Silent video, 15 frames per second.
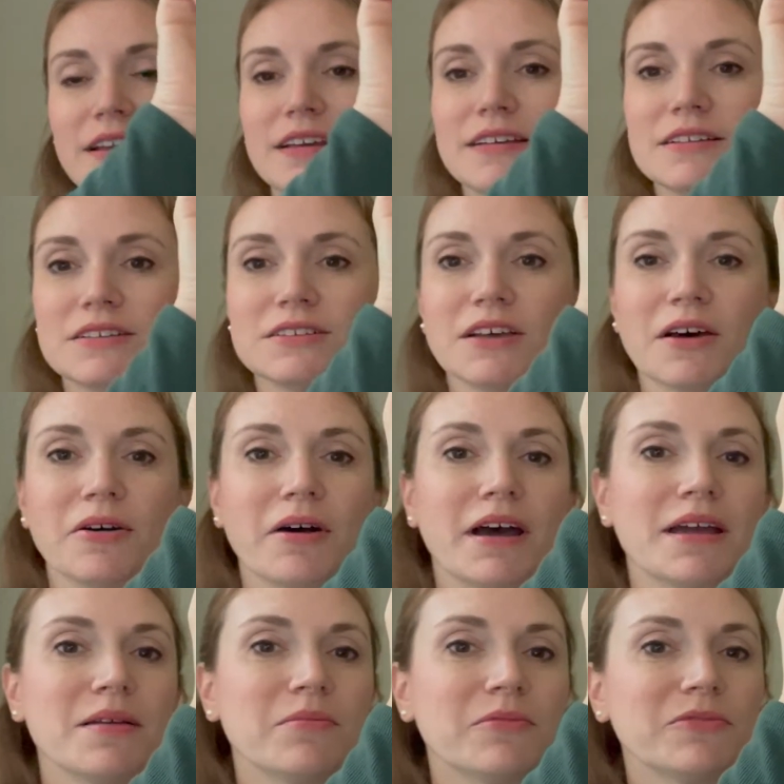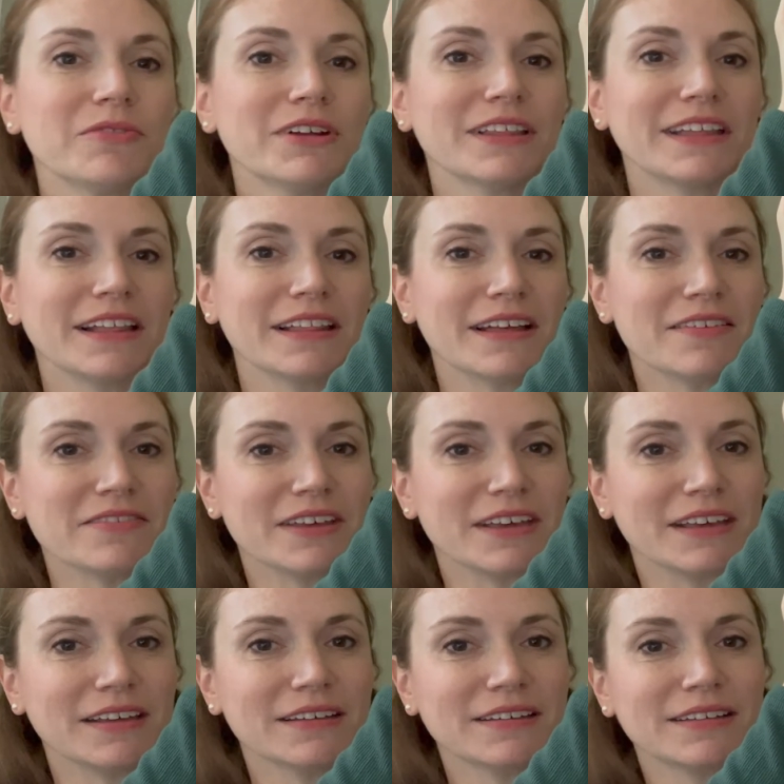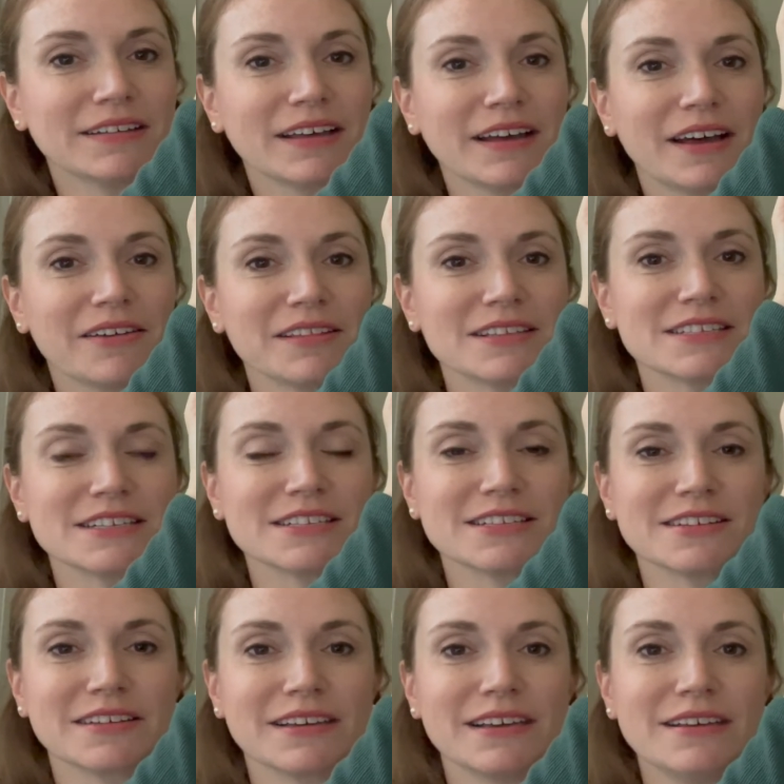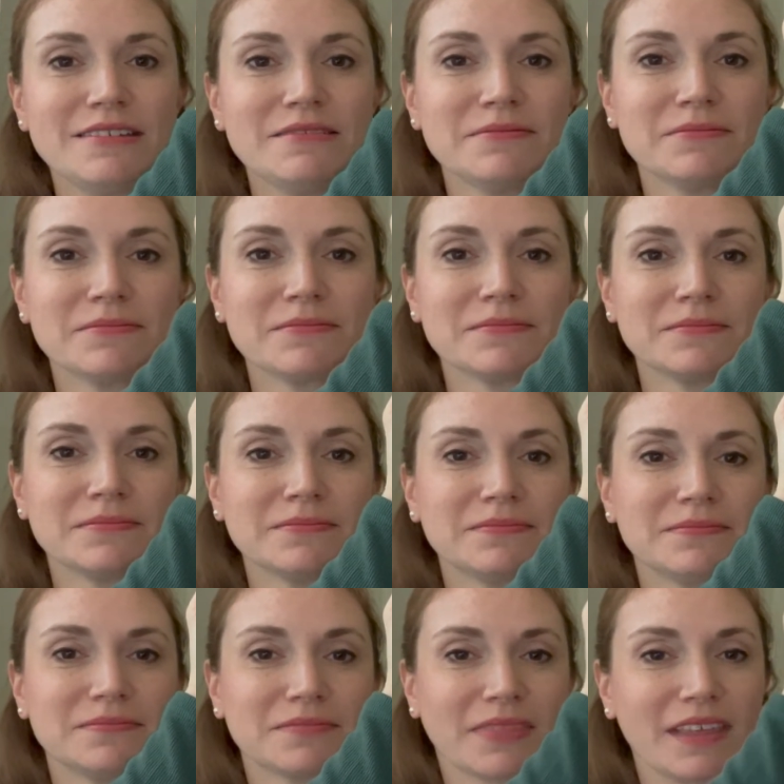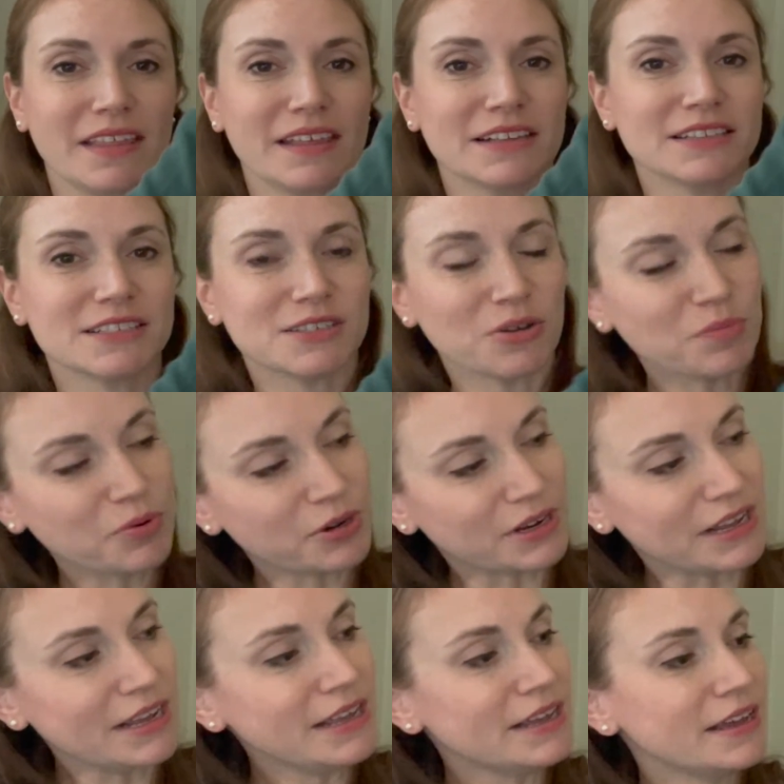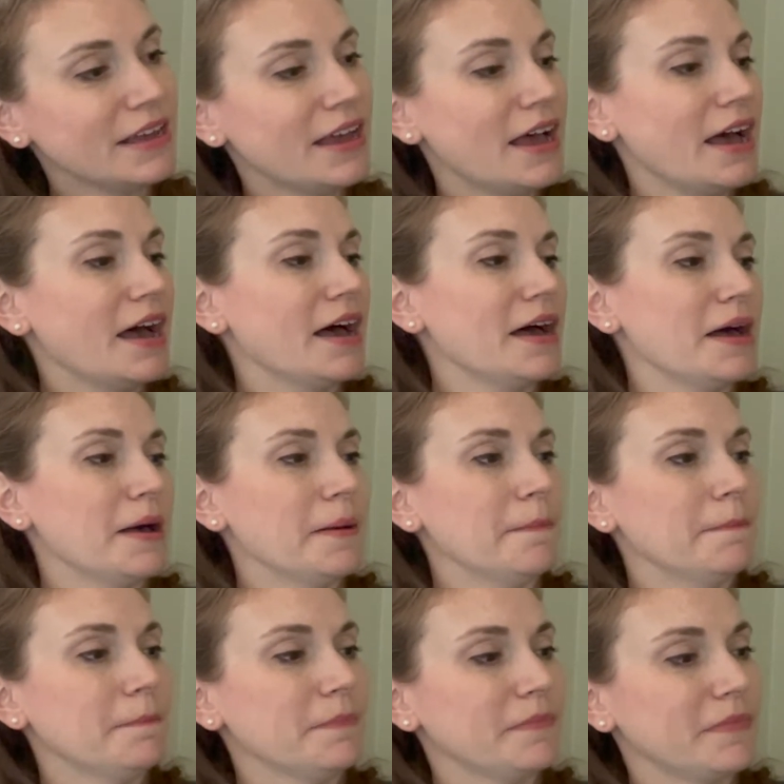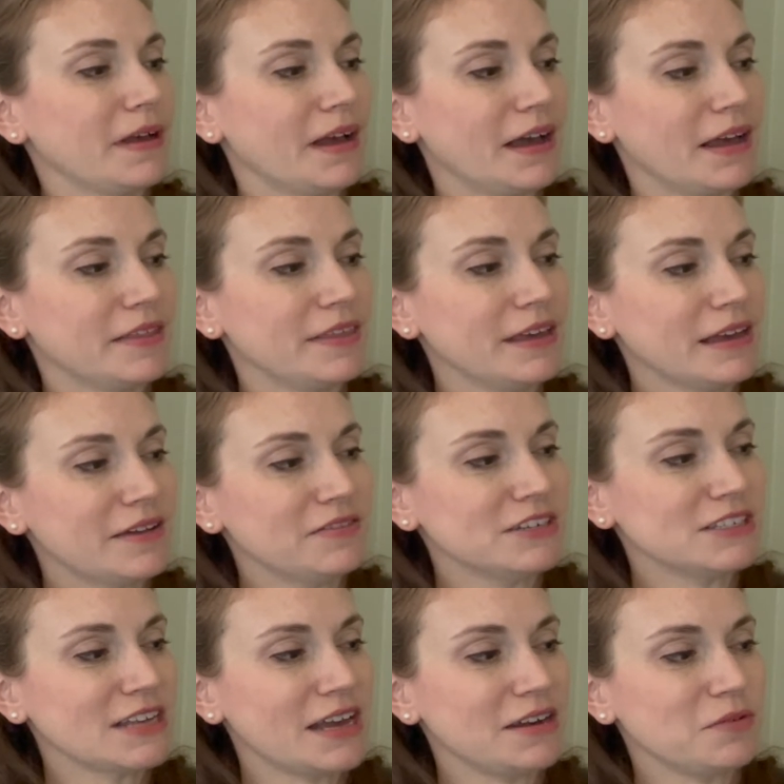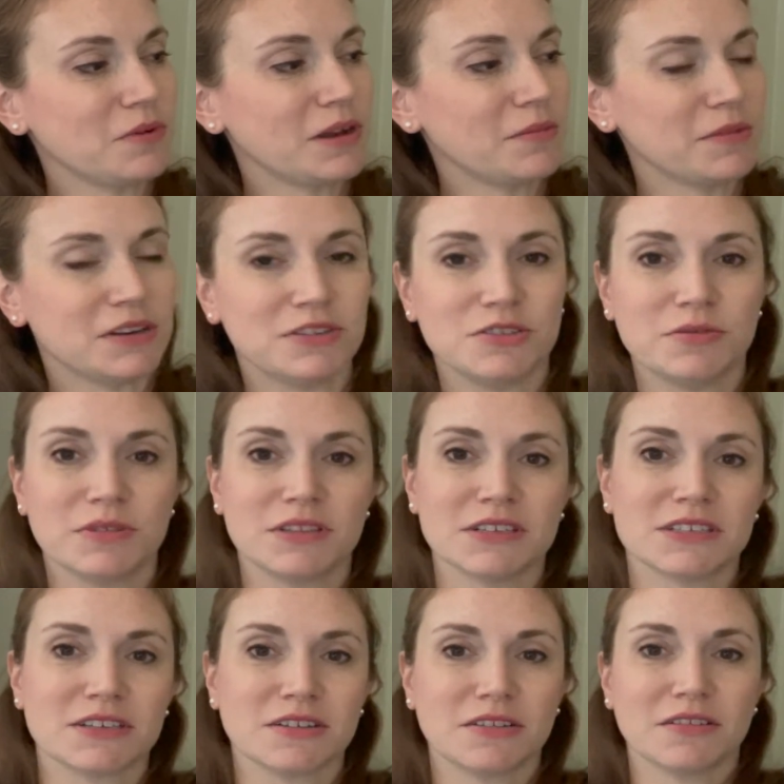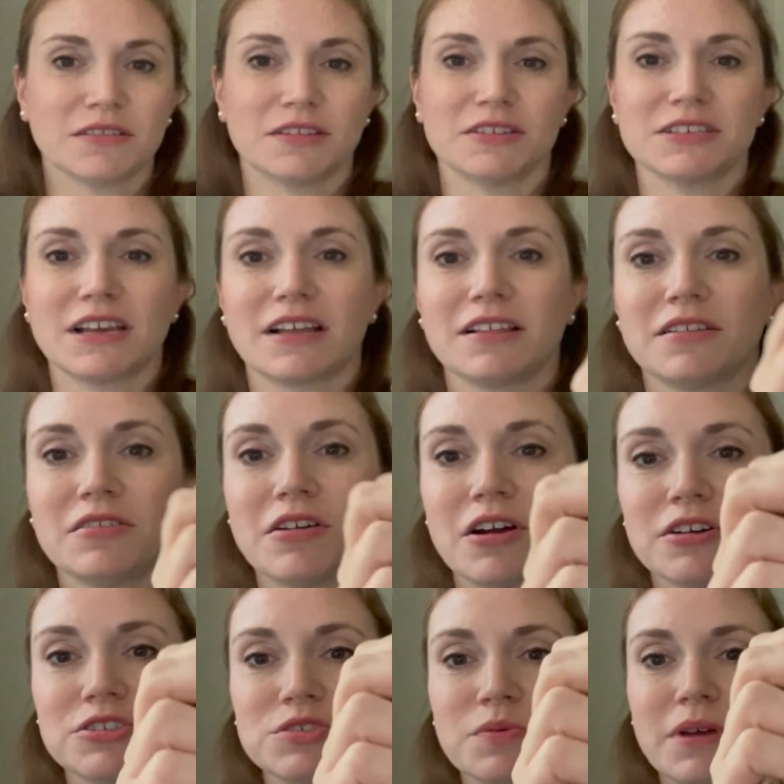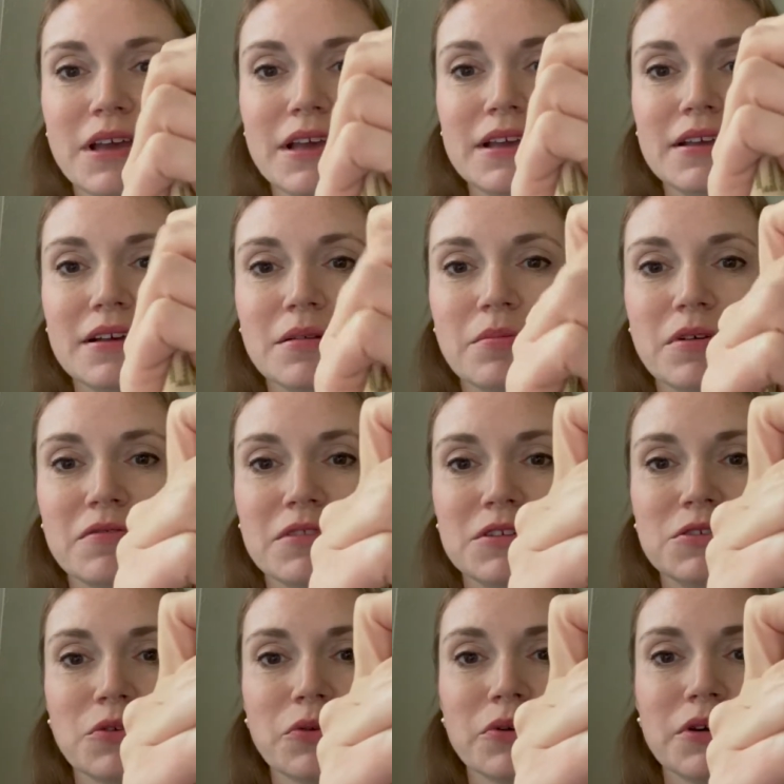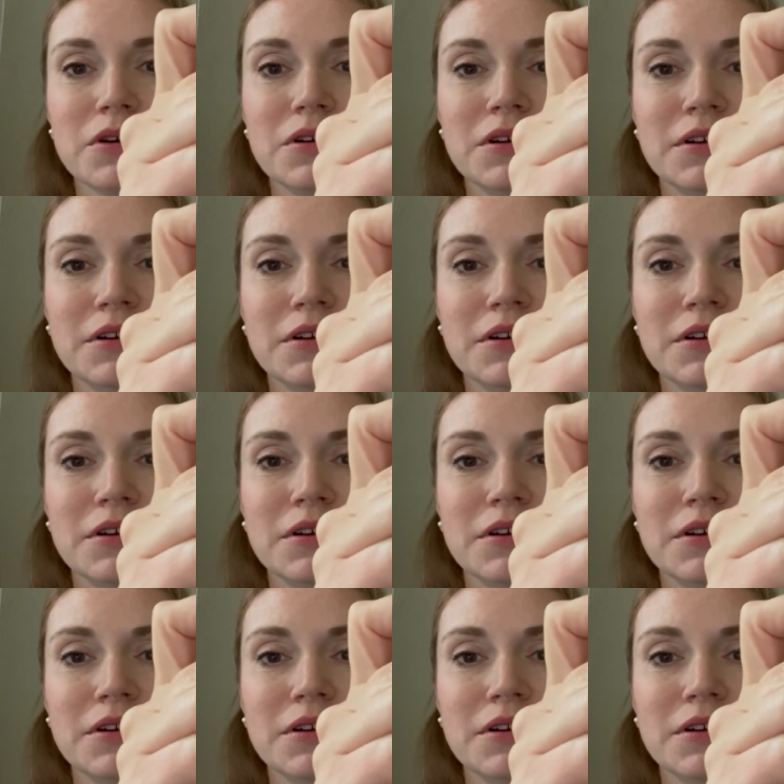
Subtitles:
So I am really loving how this is looking. I think it's so pretty. I think I've decided what I'm going to do with this little, there's like a little archway above the door